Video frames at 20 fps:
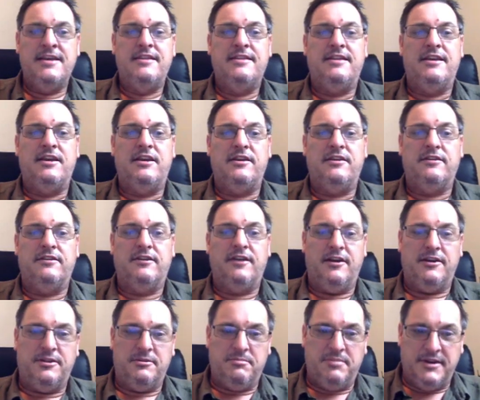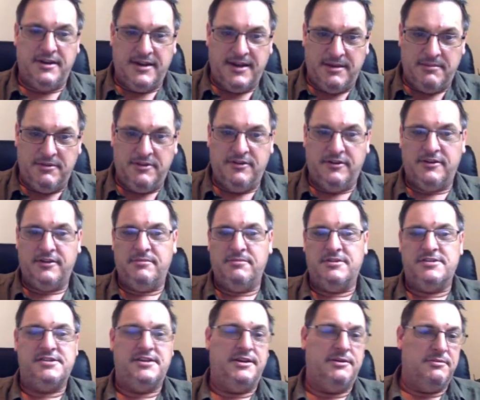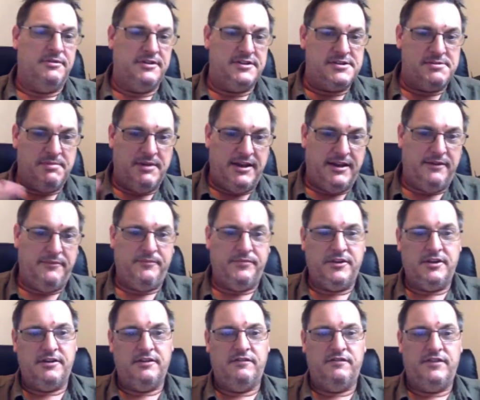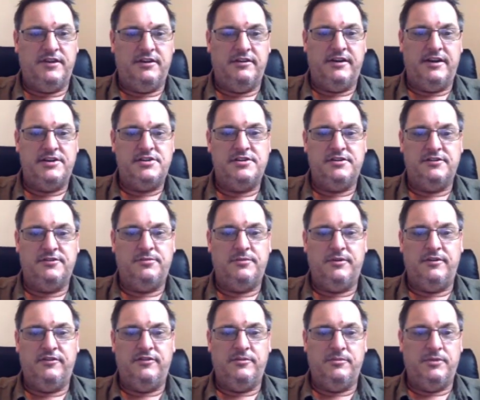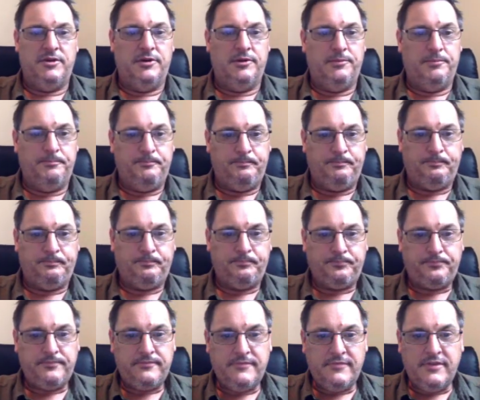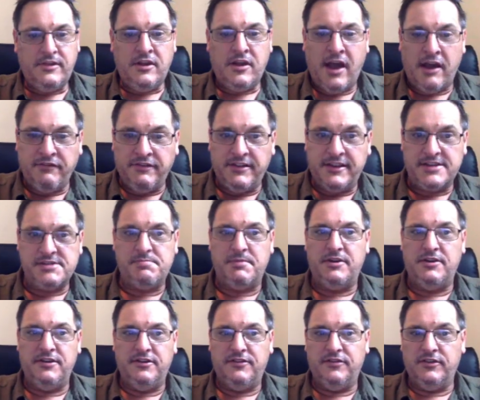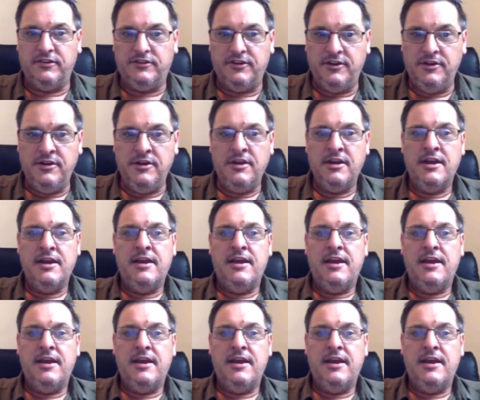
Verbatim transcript: then go to the Bitnami documents and it will explain the configuration as well for Moodle. Hopefully that's been useful to you,